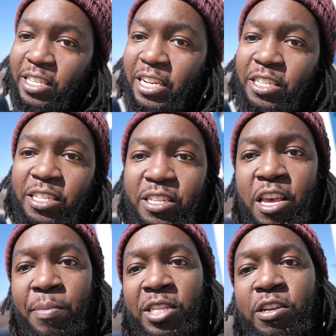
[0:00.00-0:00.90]
That's just
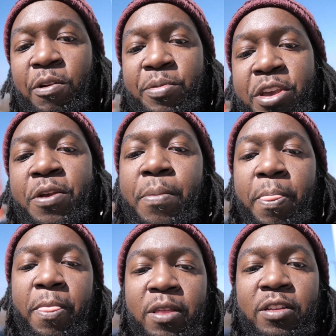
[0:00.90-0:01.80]
MSRP,
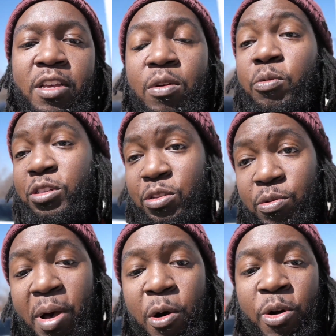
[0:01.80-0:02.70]
which is
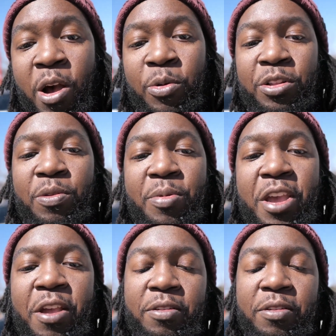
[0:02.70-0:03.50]
about where I wanted to be.